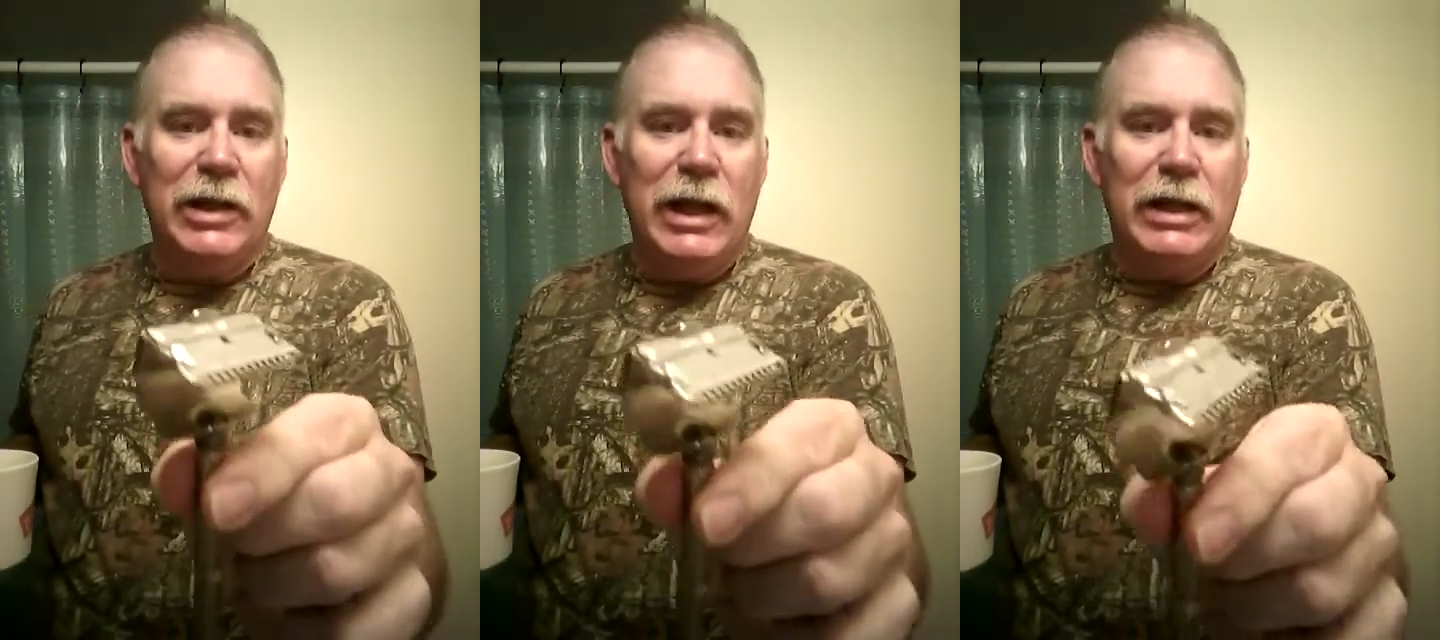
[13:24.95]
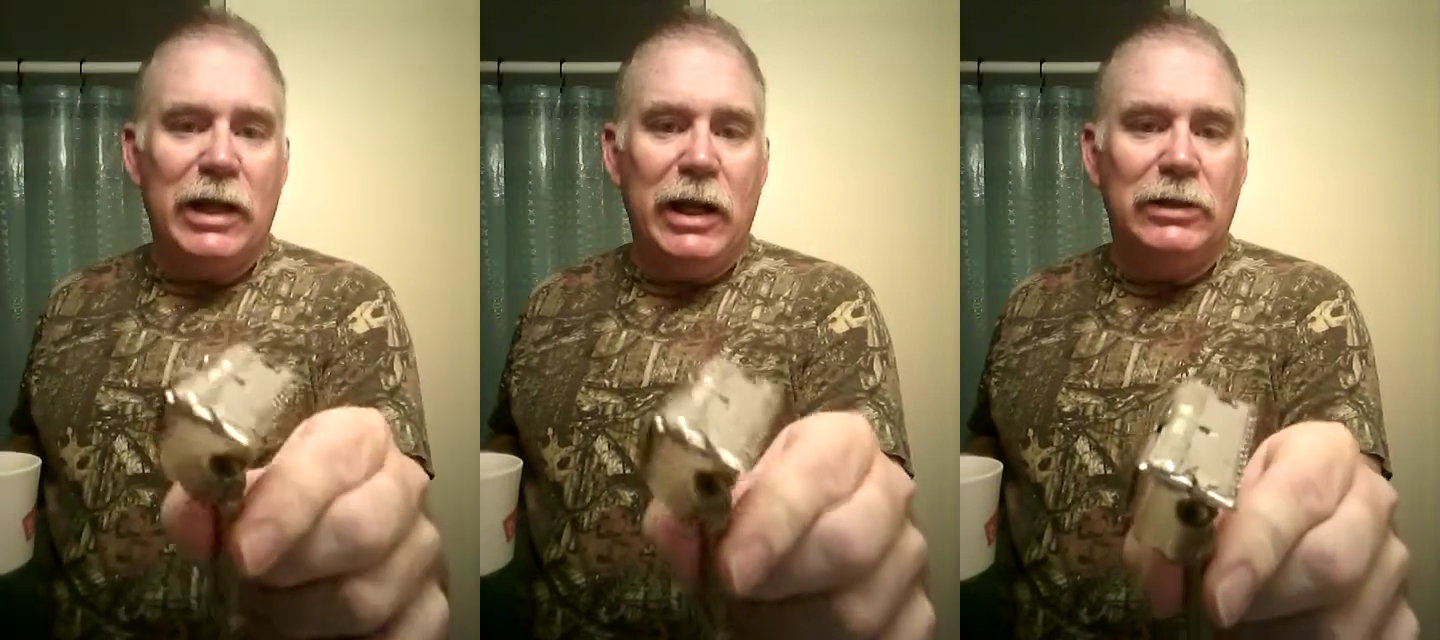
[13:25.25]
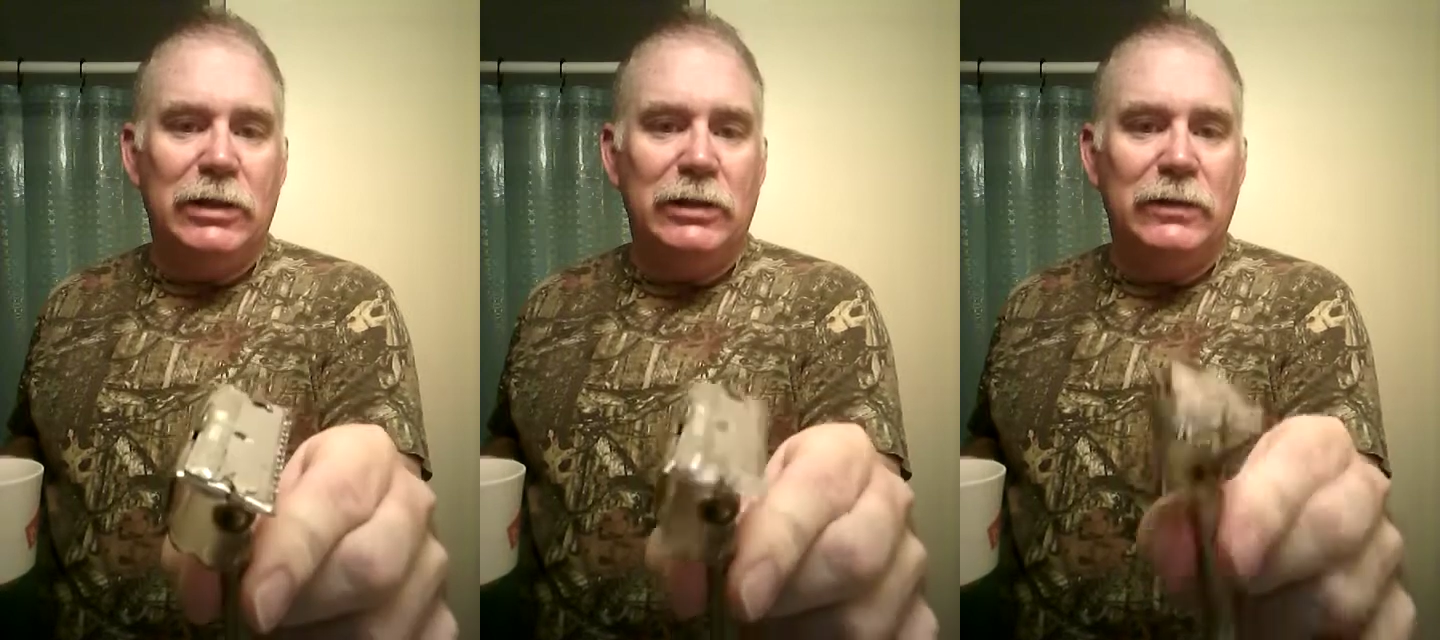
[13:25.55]
lather
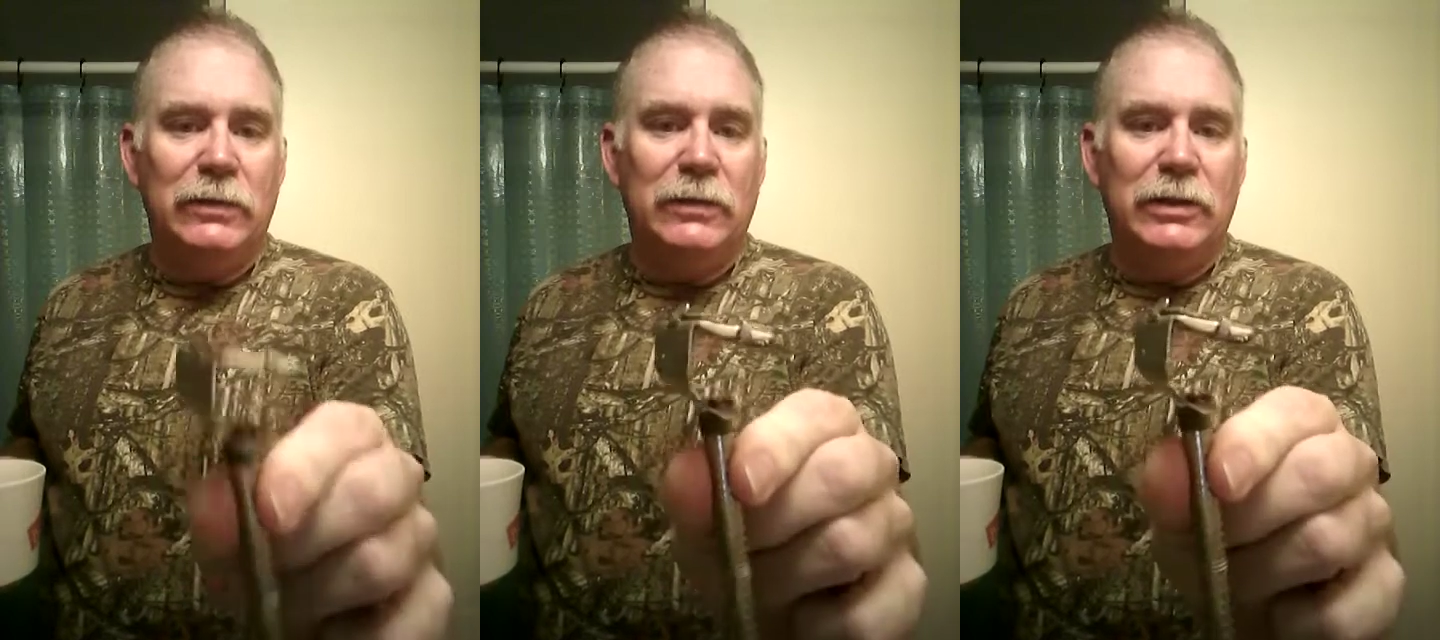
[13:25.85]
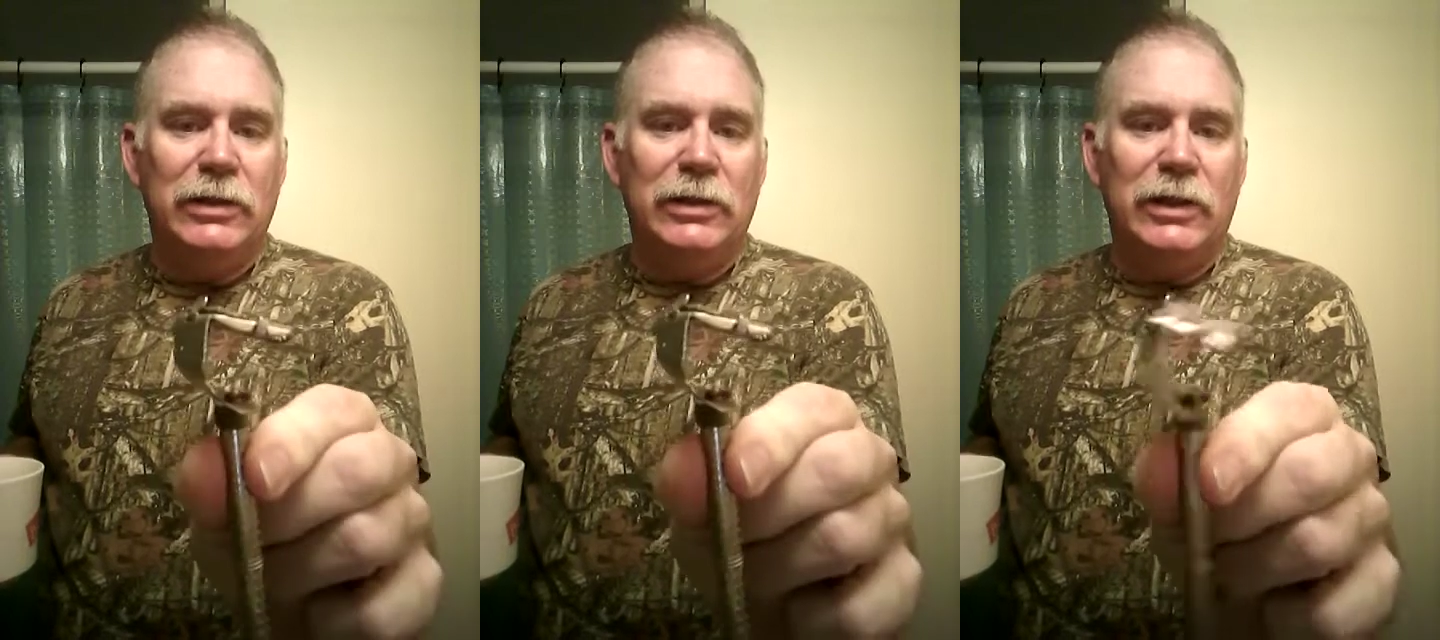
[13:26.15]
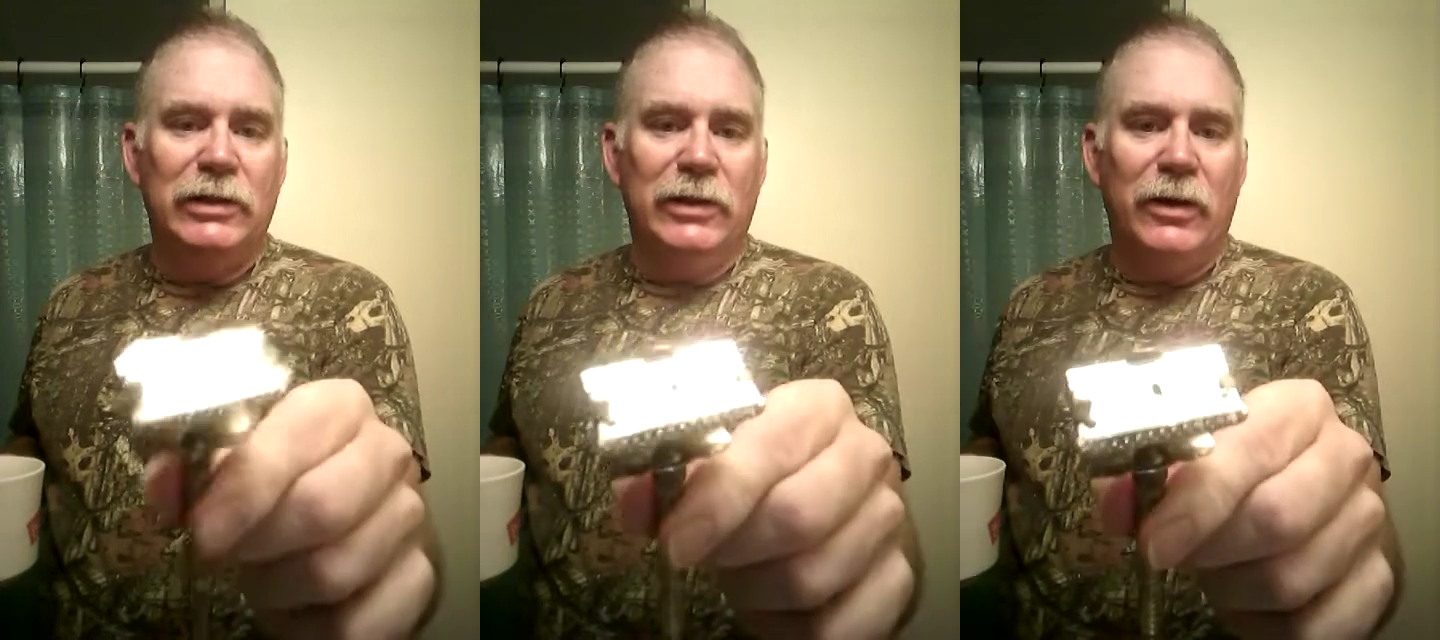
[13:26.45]
catcher. These
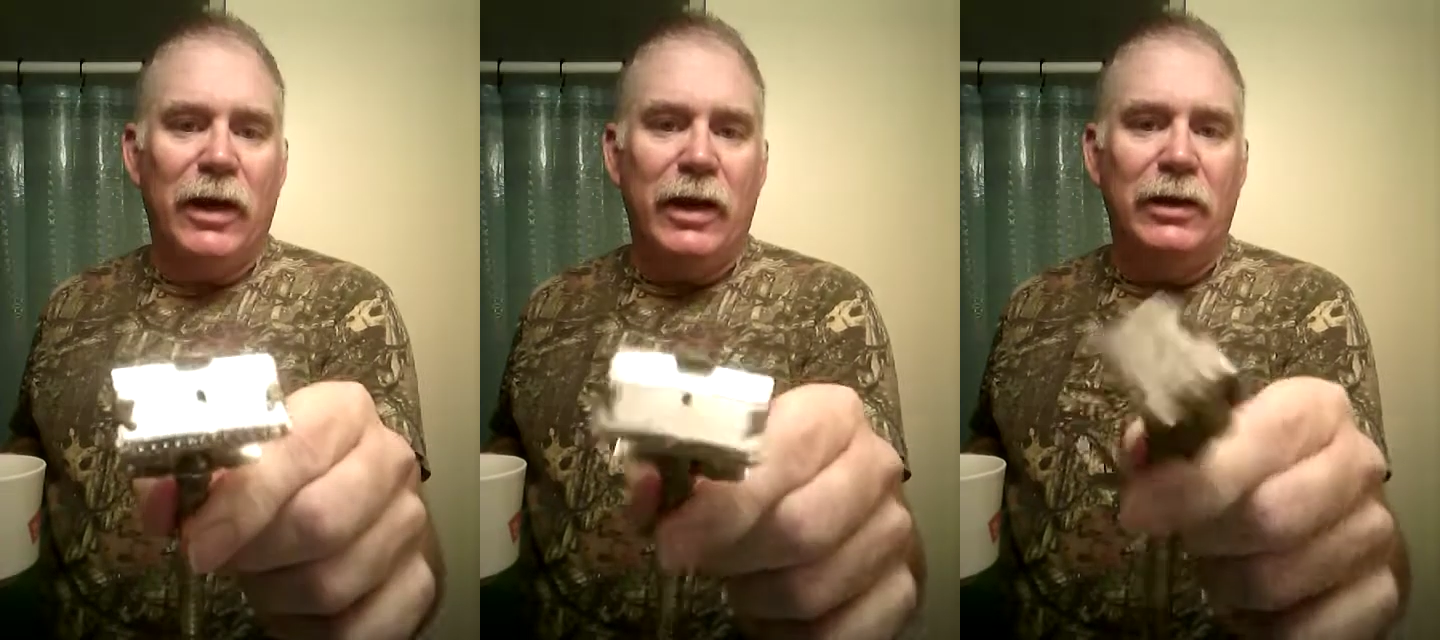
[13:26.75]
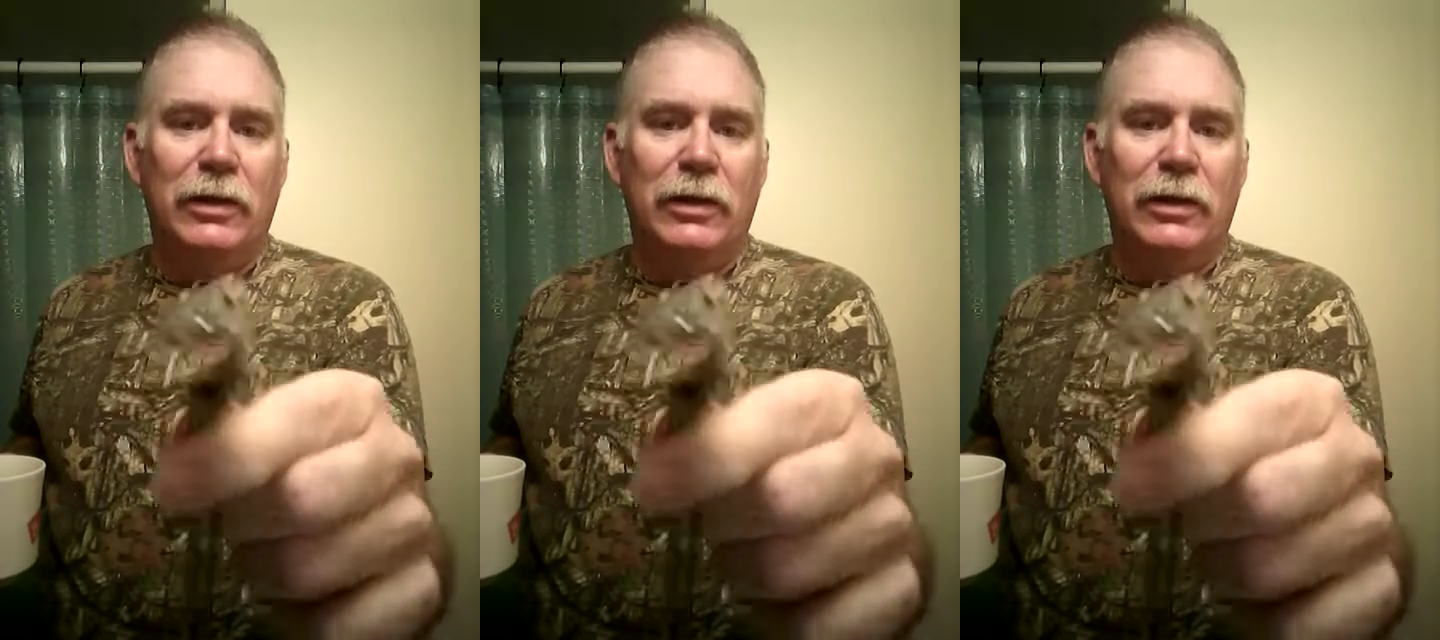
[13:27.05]
things are great.